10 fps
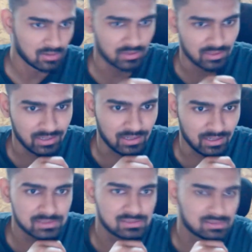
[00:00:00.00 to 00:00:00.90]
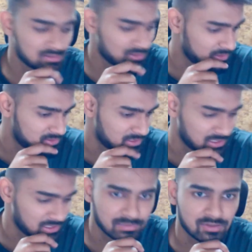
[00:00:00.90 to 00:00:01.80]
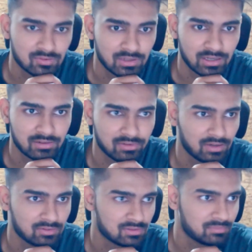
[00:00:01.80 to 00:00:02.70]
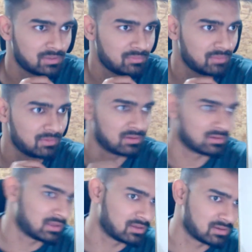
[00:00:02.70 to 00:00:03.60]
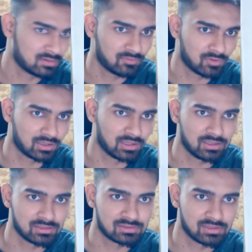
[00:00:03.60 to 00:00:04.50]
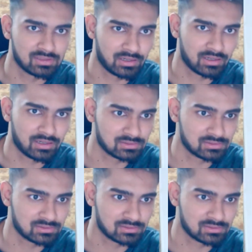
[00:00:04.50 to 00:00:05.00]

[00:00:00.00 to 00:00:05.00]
Let me just like change my code and try to submit. Maybe like 40 is the right answer.